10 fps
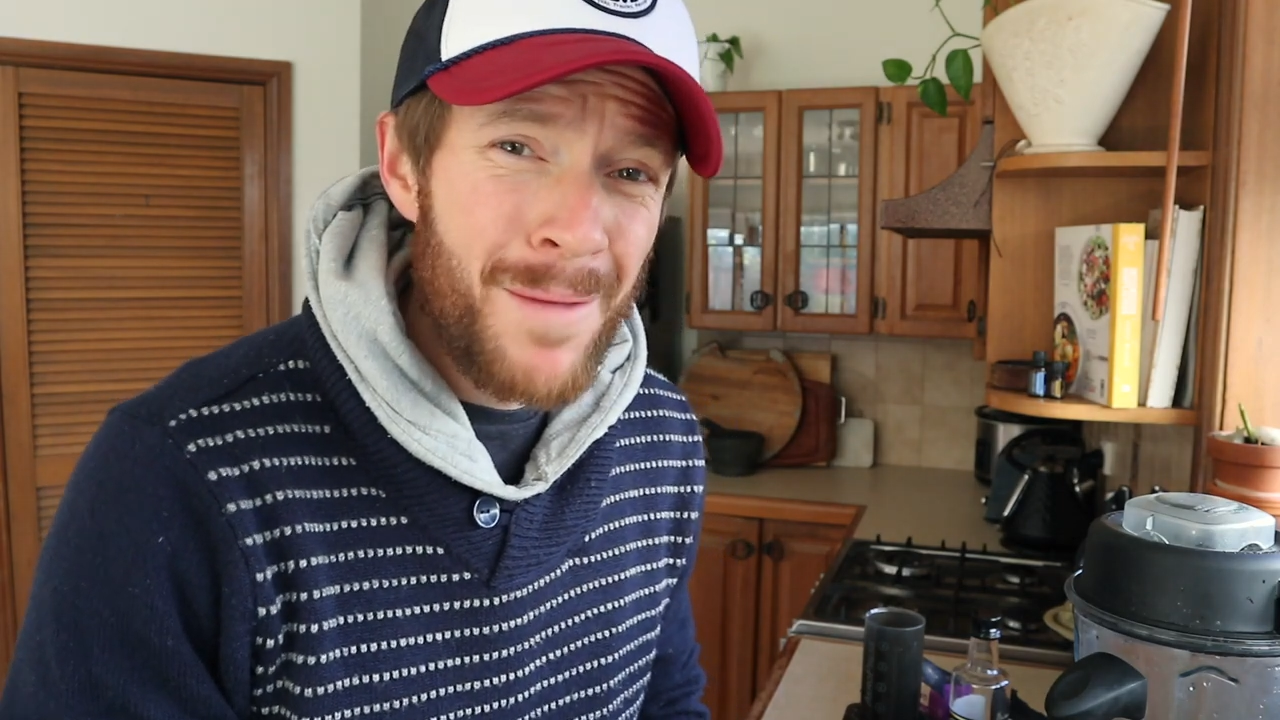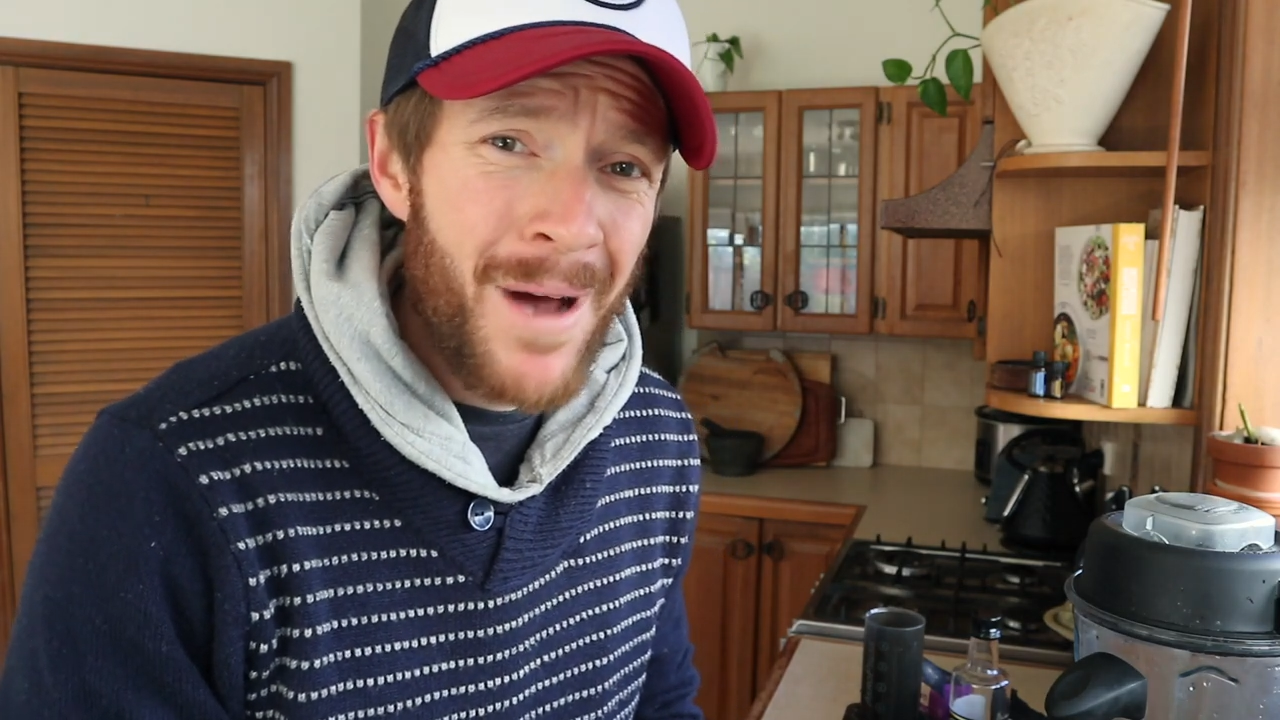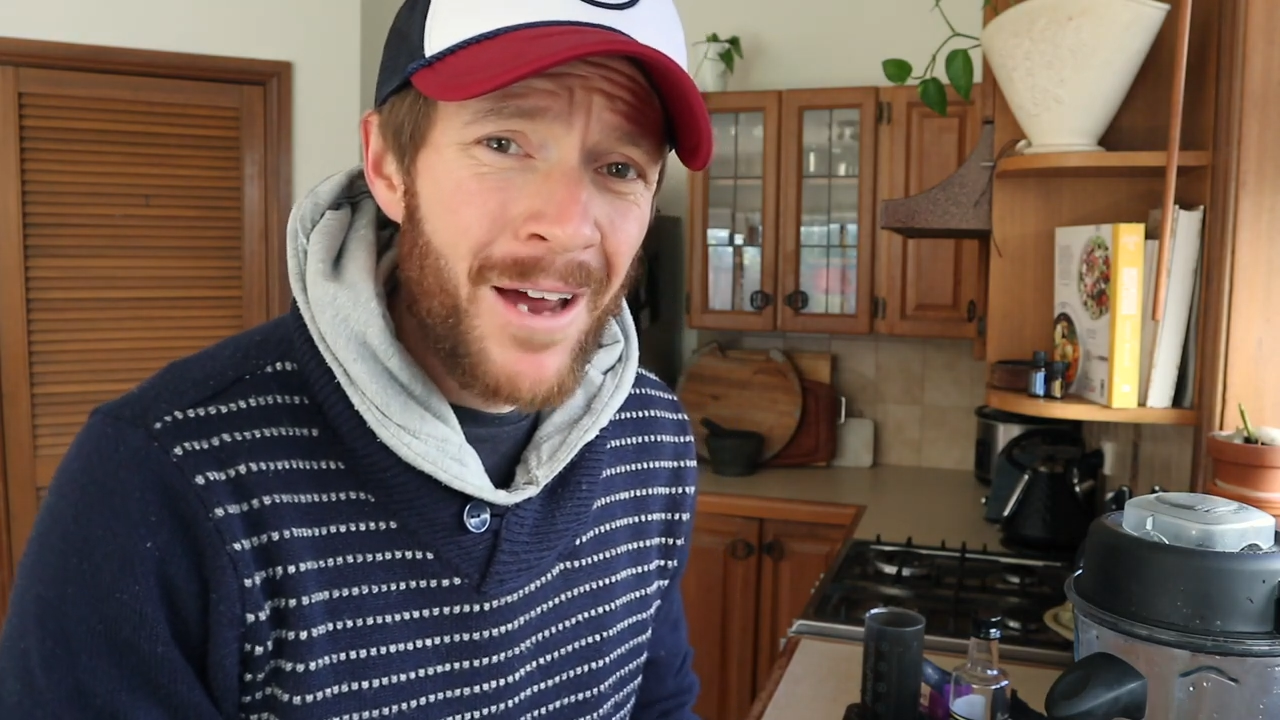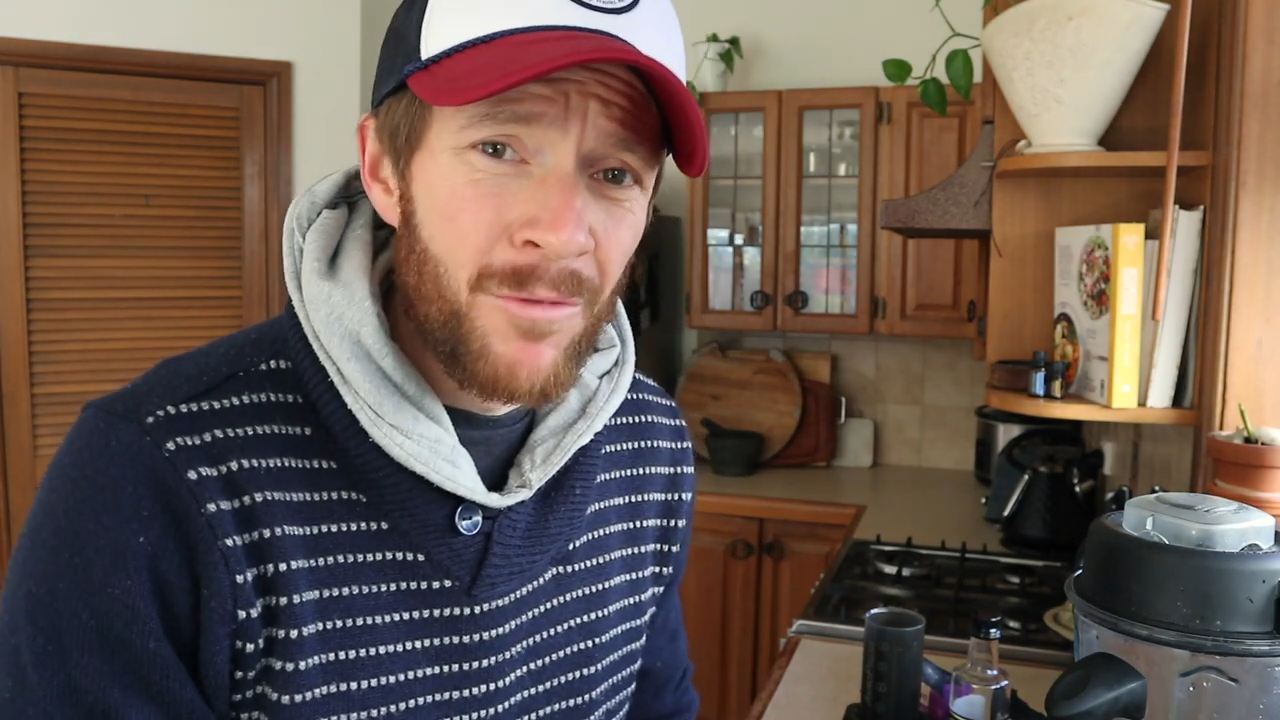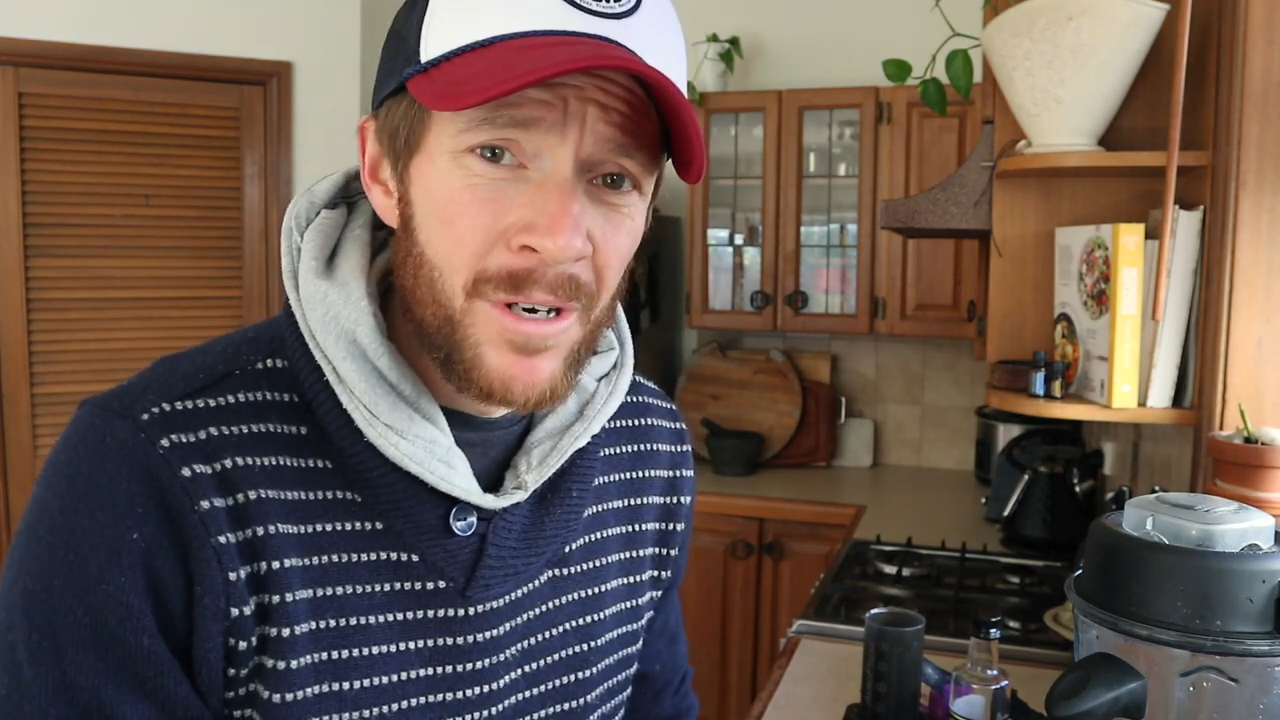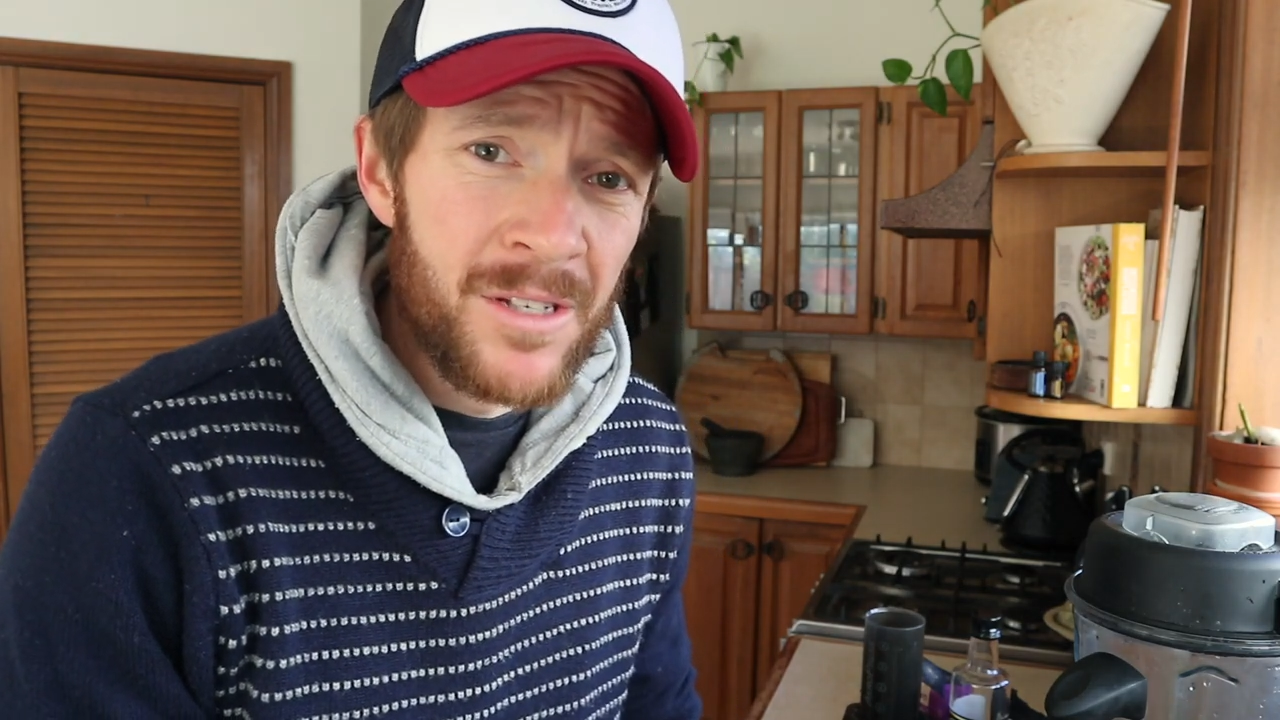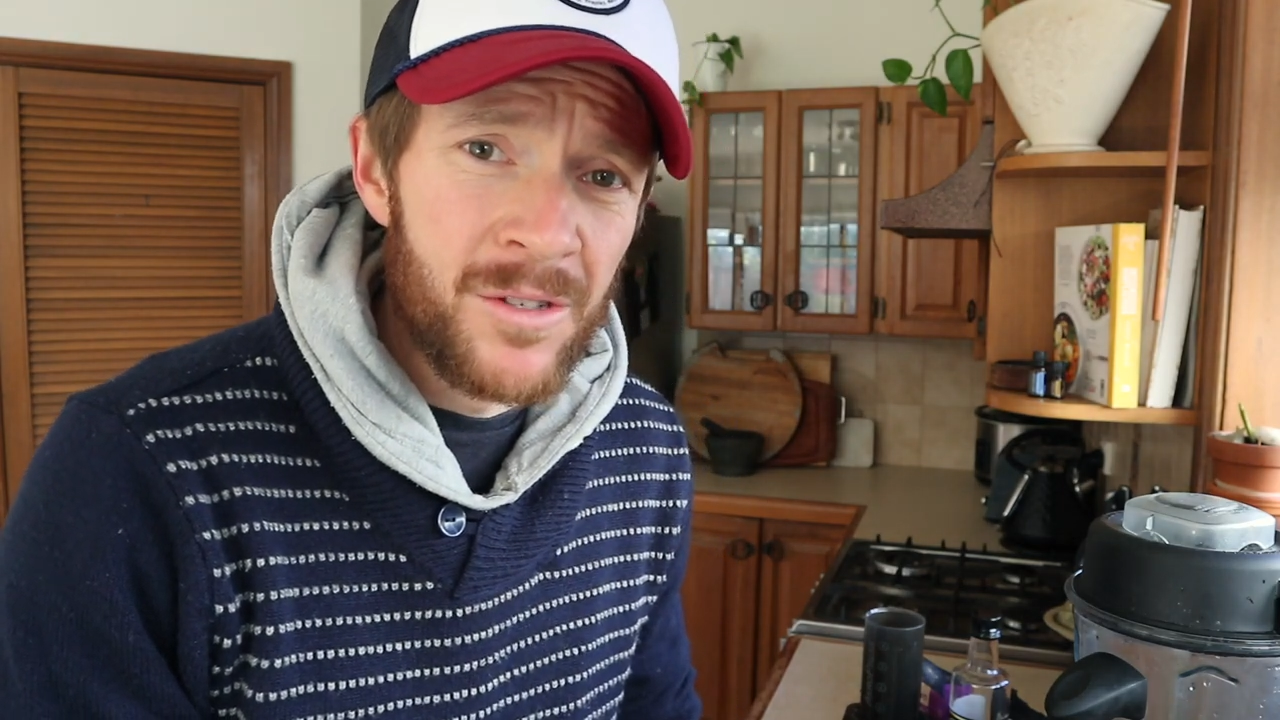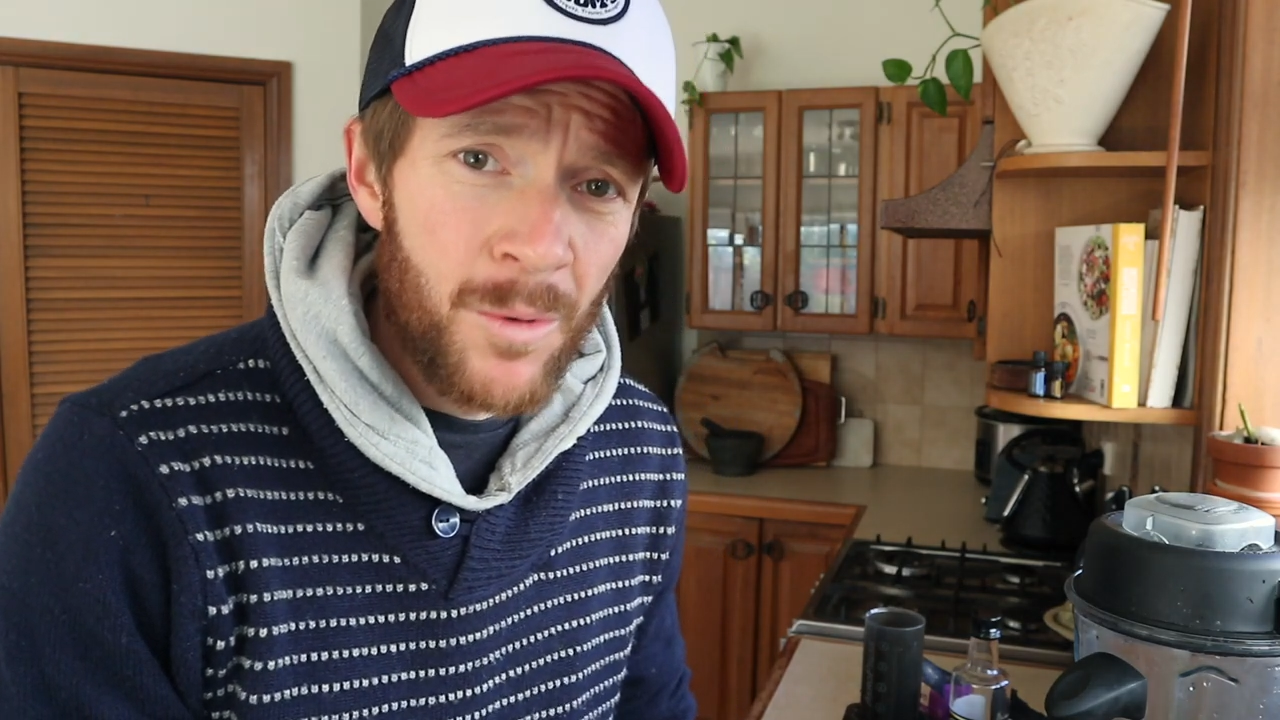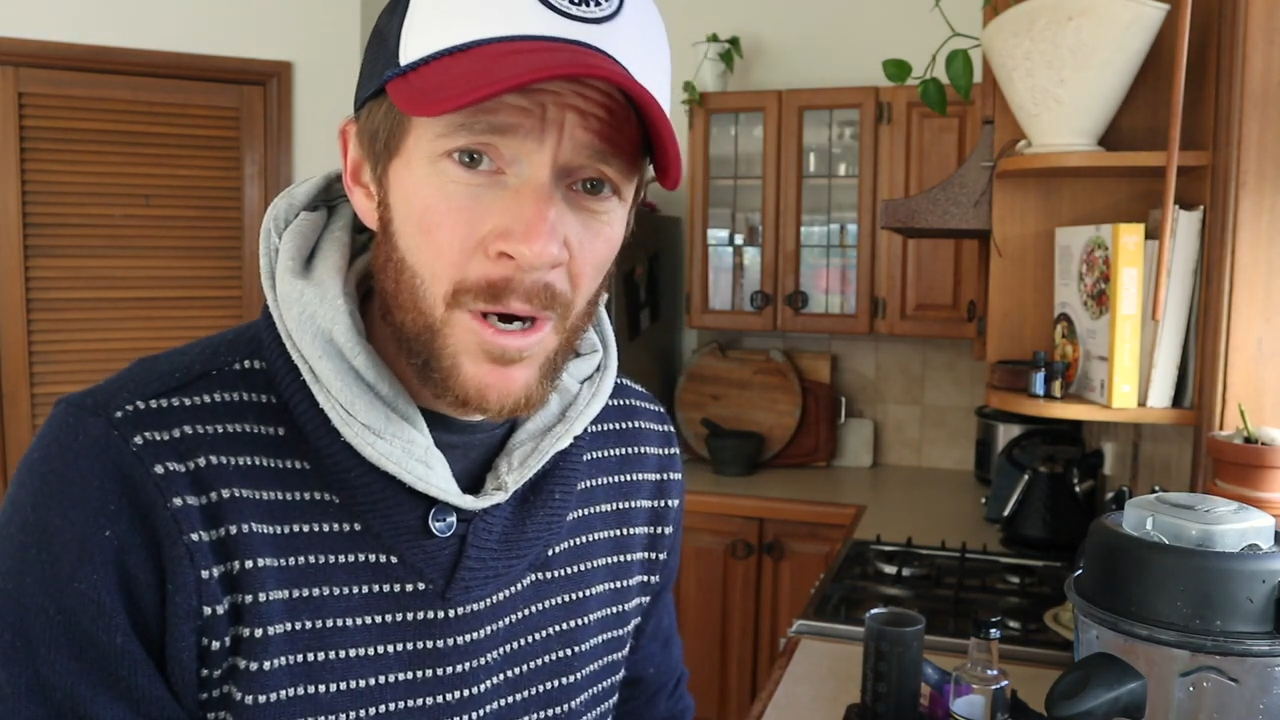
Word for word: main reasons